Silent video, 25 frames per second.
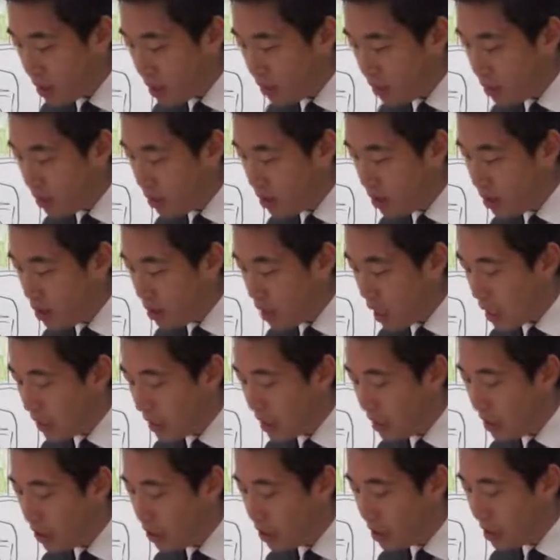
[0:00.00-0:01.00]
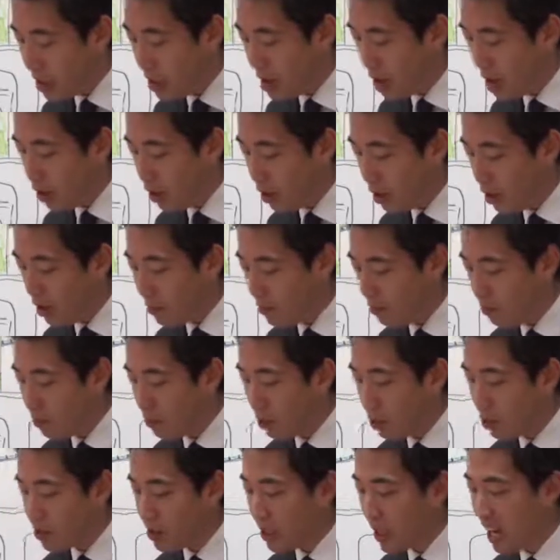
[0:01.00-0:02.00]
uh, killed another
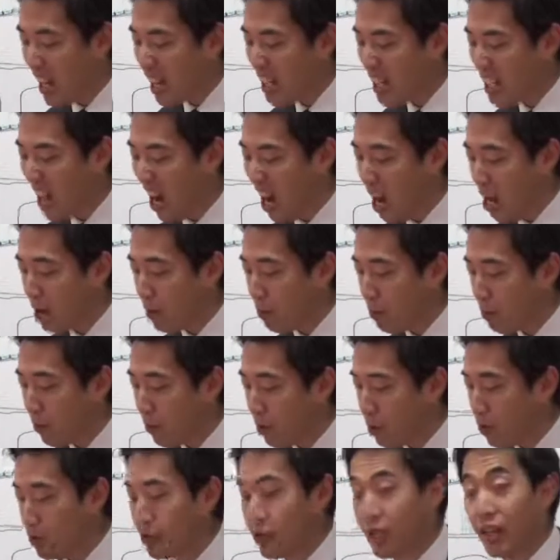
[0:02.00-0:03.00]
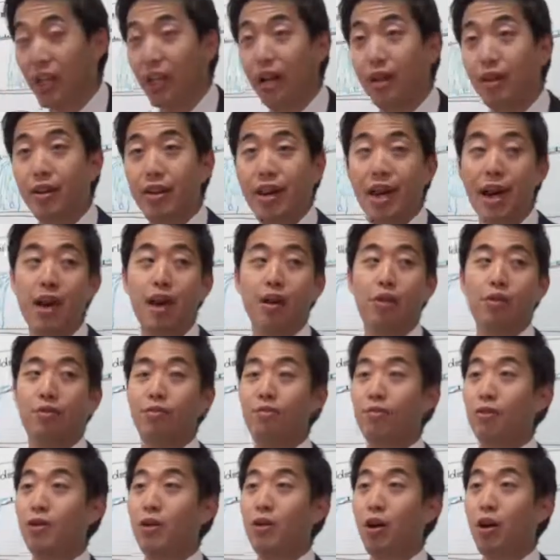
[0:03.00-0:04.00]
person, a young person now.
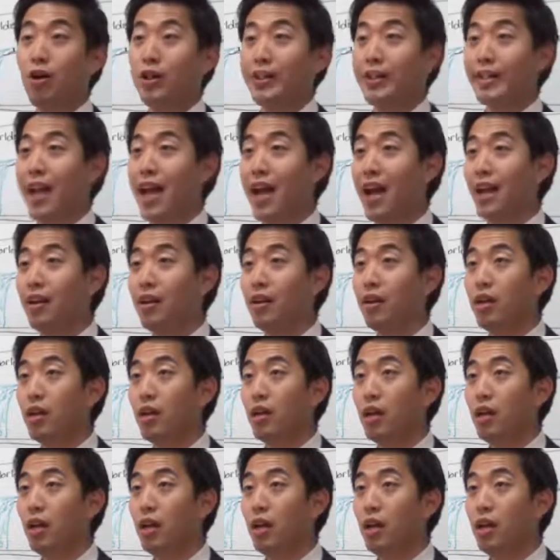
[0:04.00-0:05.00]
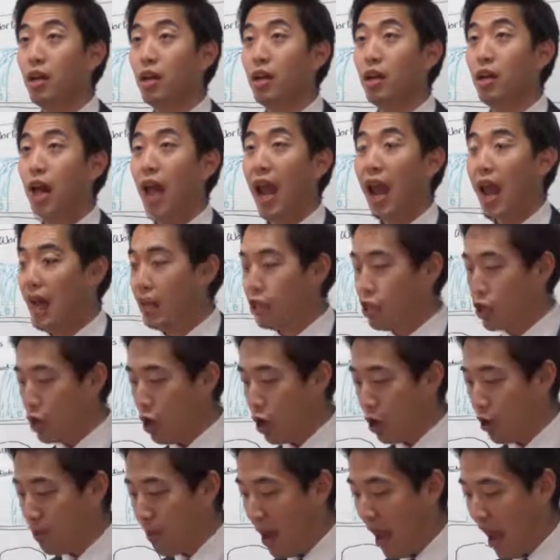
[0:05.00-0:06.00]
You notice that? Age
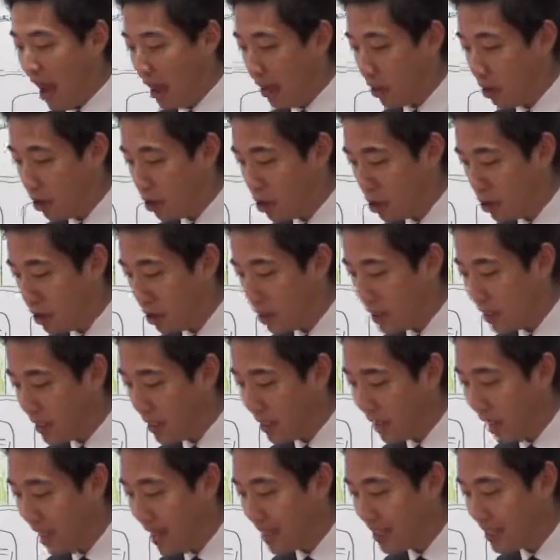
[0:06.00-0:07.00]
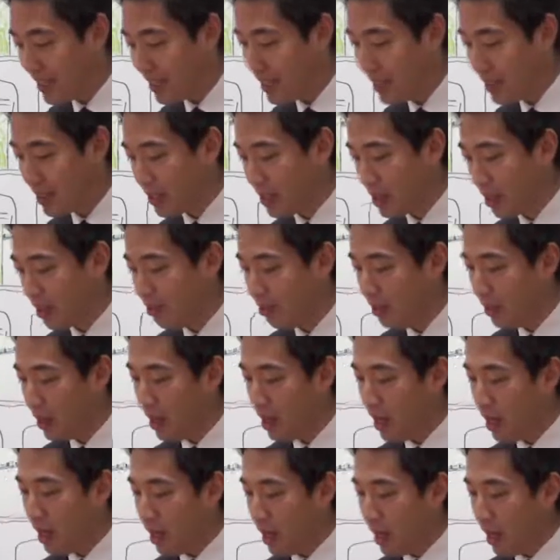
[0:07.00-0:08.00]
don't matter in Cain's system
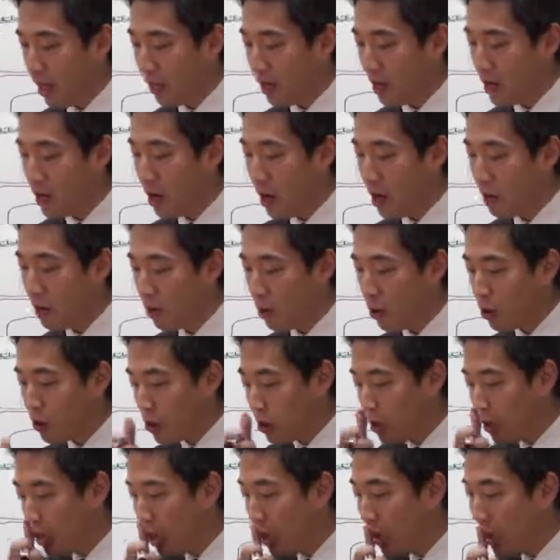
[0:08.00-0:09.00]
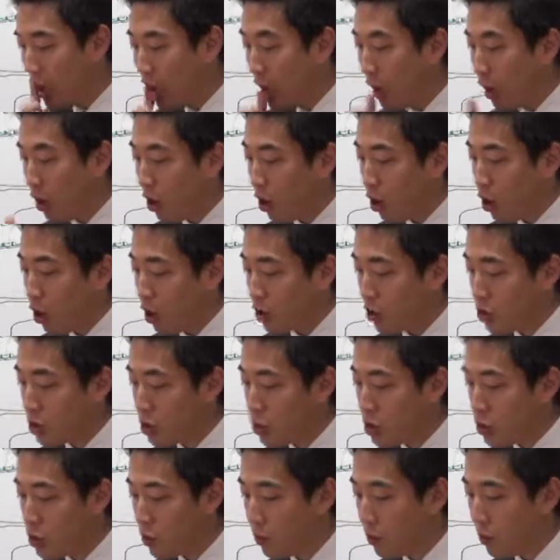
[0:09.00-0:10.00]
if a young person
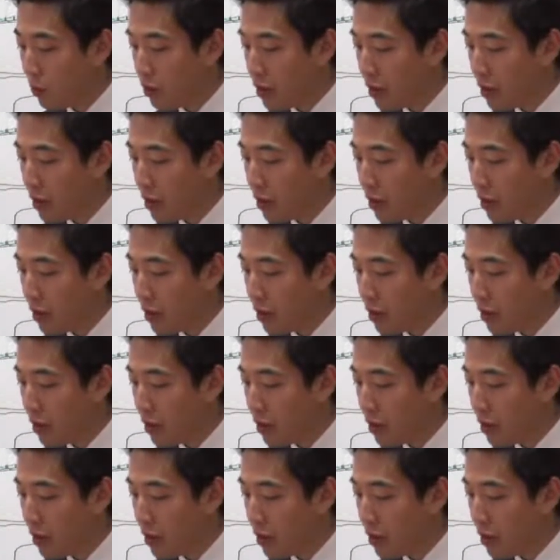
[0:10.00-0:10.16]
hurts